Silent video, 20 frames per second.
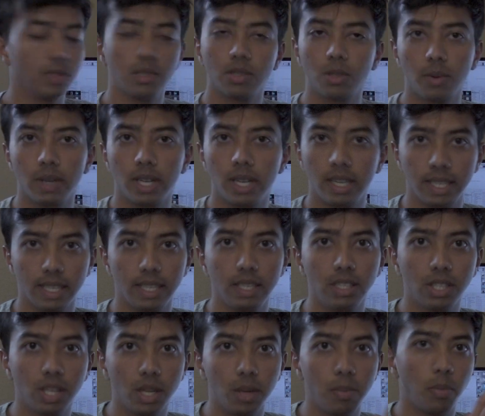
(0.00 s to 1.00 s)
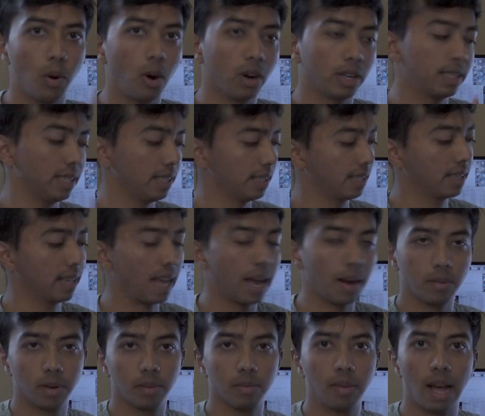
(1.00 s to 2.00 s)
So when I initially bought this
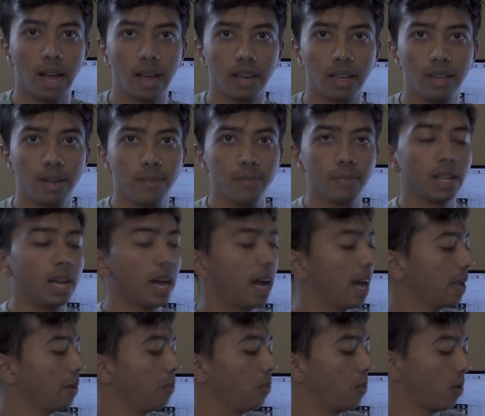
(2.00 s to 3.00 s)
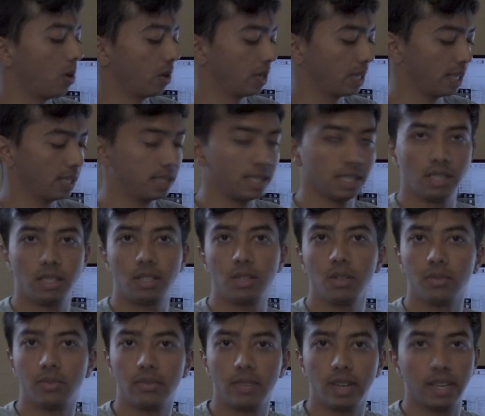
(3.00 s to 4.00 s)
camera bag, I wanted this
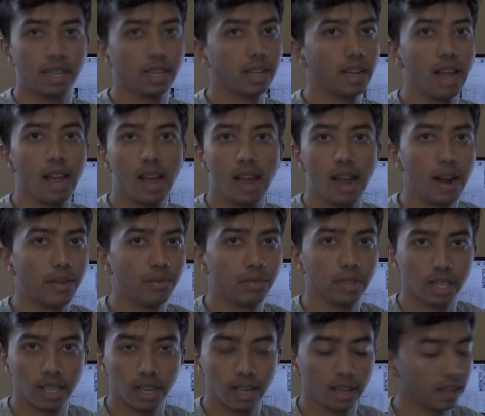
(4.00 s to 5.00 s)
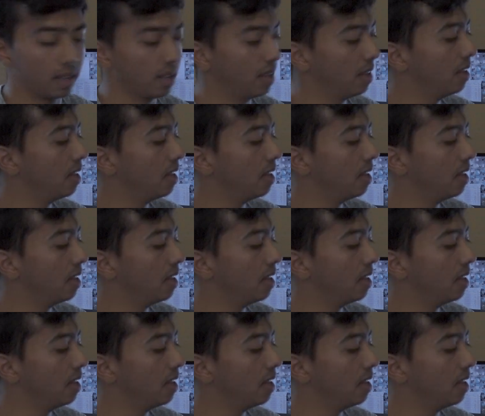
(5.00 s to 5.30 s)
to fit everything.